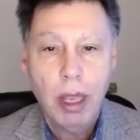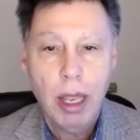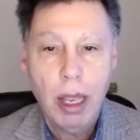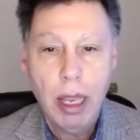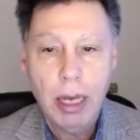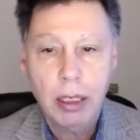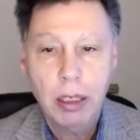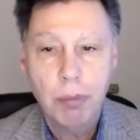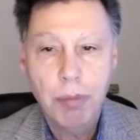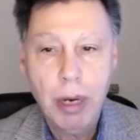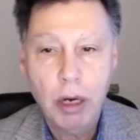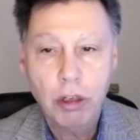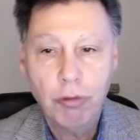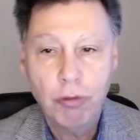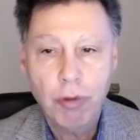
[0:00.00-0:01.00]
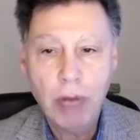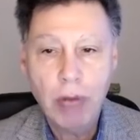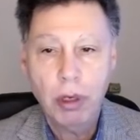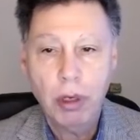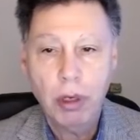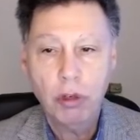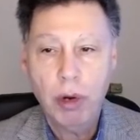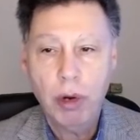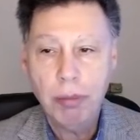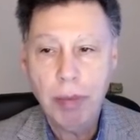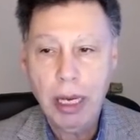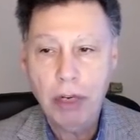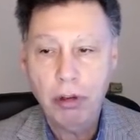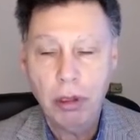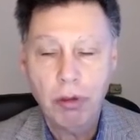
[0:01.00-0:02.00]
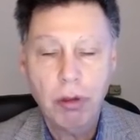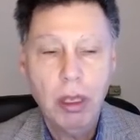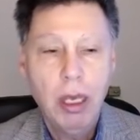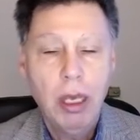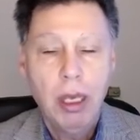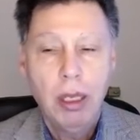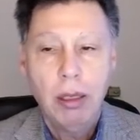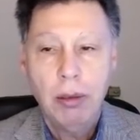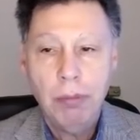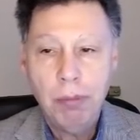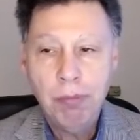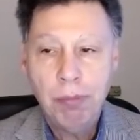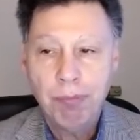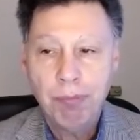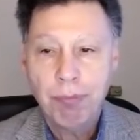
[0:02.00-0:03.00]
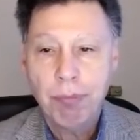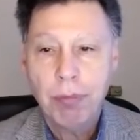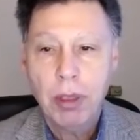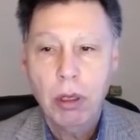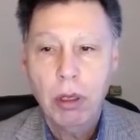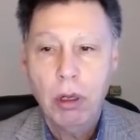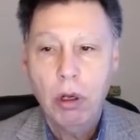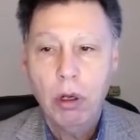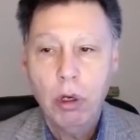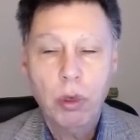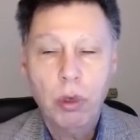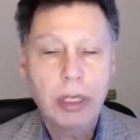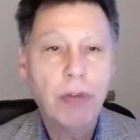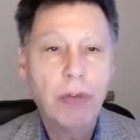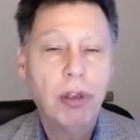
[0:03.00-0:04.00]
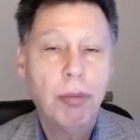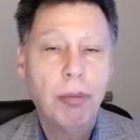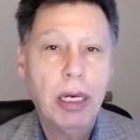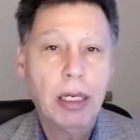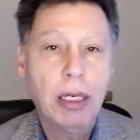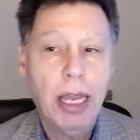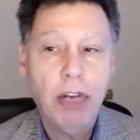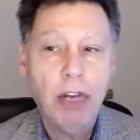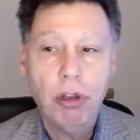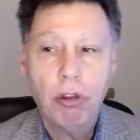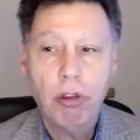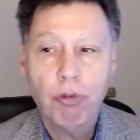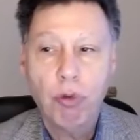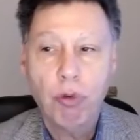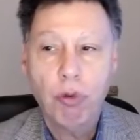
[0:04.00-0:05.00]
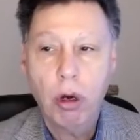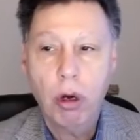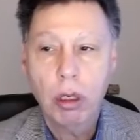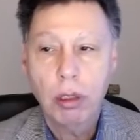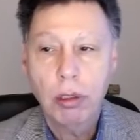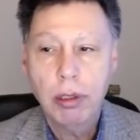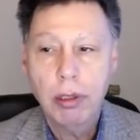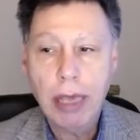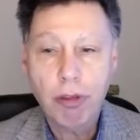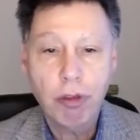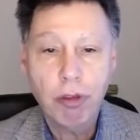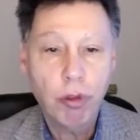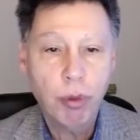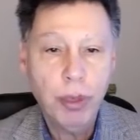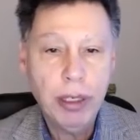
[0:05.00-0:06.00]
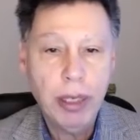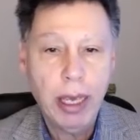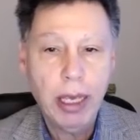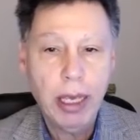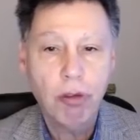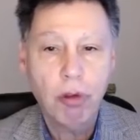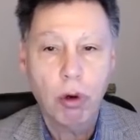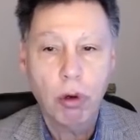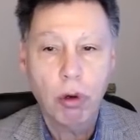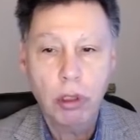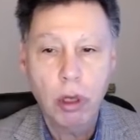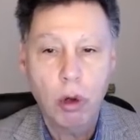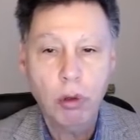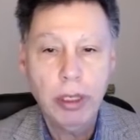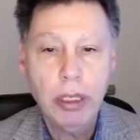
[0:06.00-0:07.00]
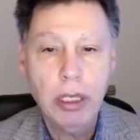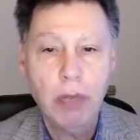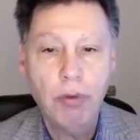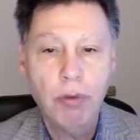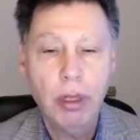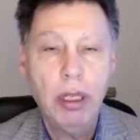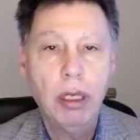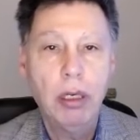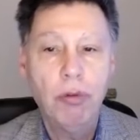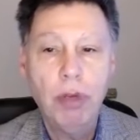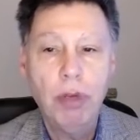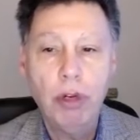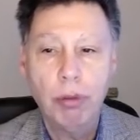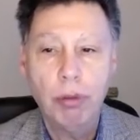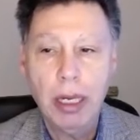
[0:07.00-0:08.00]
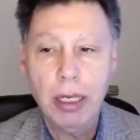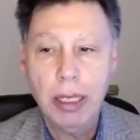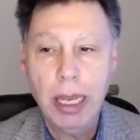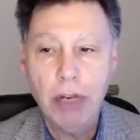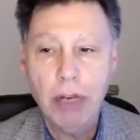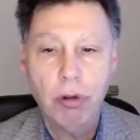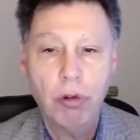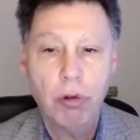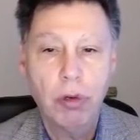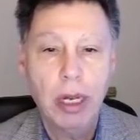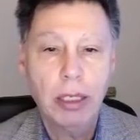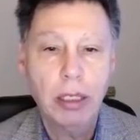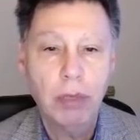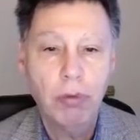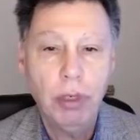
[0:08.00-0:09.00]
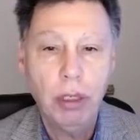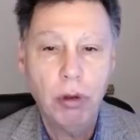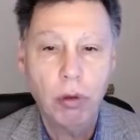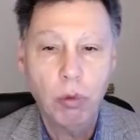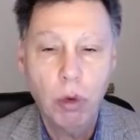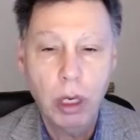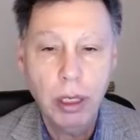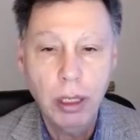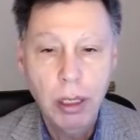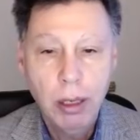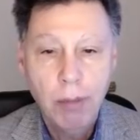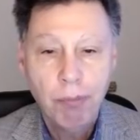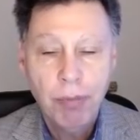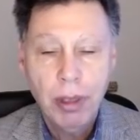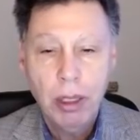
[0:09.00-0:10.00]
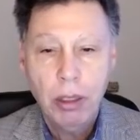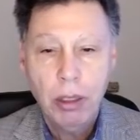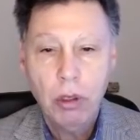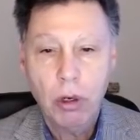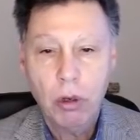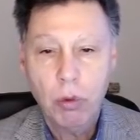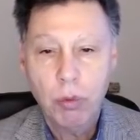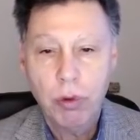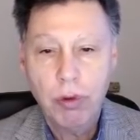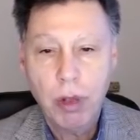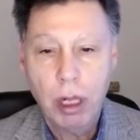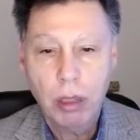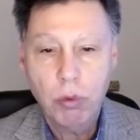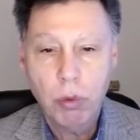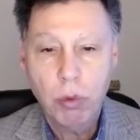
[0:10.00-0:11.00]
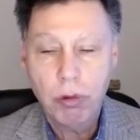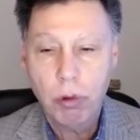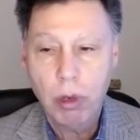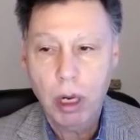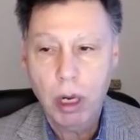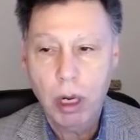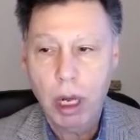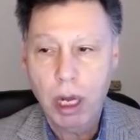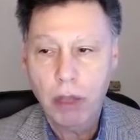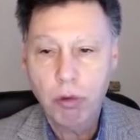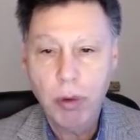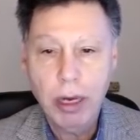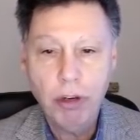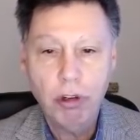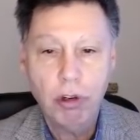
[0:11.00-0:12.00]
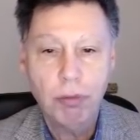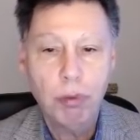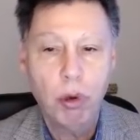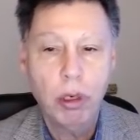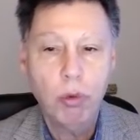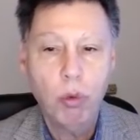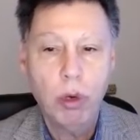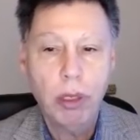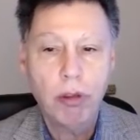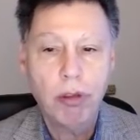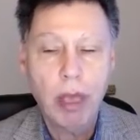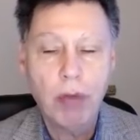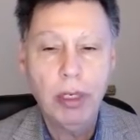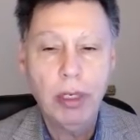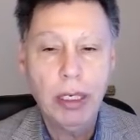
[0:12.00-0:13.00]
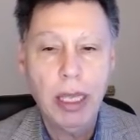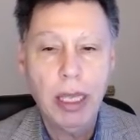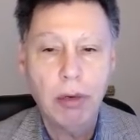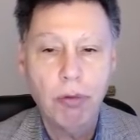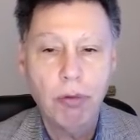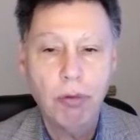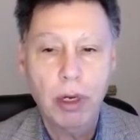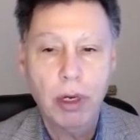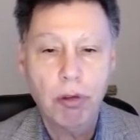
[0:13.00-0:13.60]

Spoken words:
and compared to 520 patients who were given the medications for less than 3 days or only given the individual medications or not given either one. Your result was an odds ratio of 0.17, again, very, very